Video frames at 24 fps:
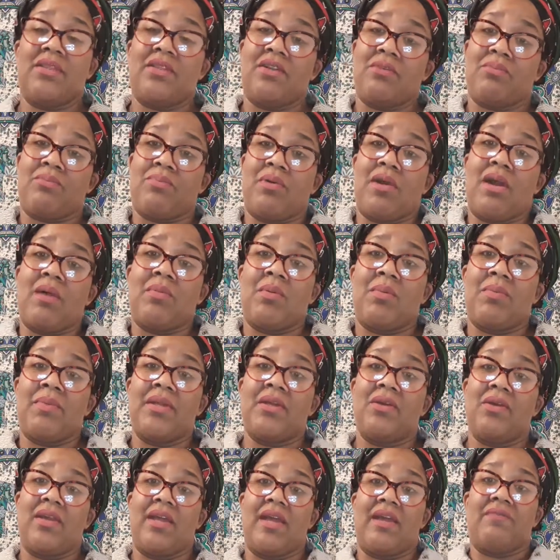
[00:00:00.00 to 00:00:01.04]
they're probably
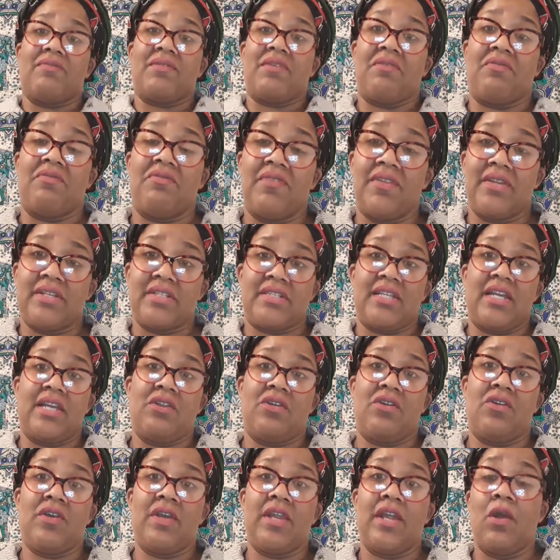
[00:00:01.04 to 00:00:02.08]
going to have to fix that
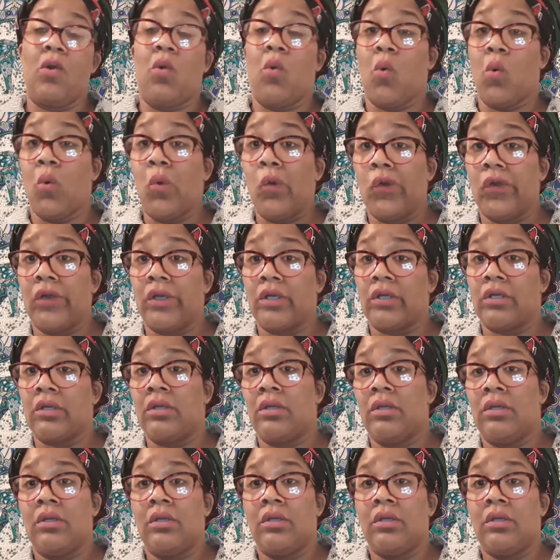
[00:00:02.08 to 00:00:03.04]
hernia, or